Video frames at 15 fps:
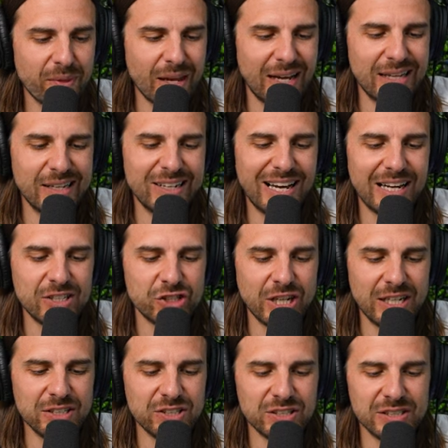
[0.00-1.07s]
And then you got to
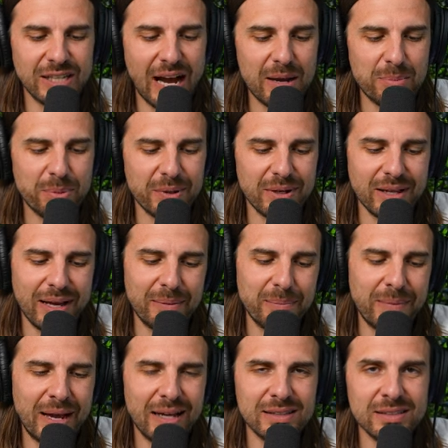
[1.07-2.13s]
change his diaper and you're like,
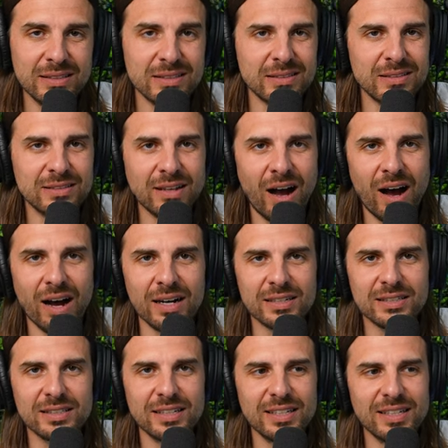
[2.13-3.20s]
man, this
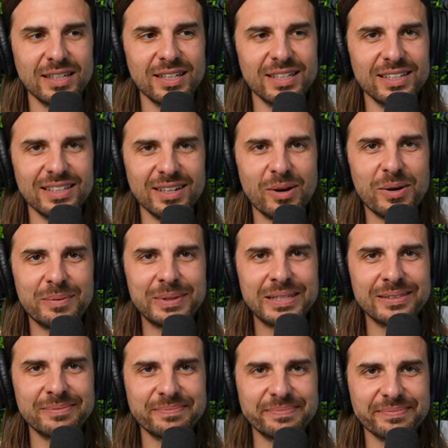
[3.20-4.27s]
sucks. You know what I
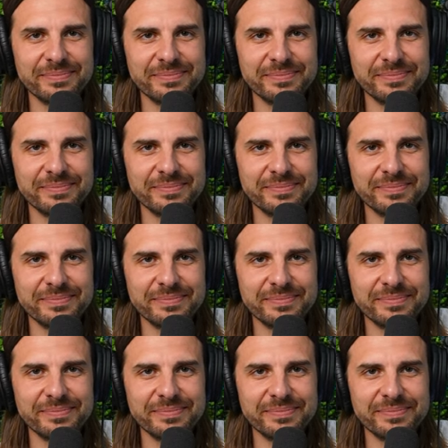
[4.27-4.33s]
mean?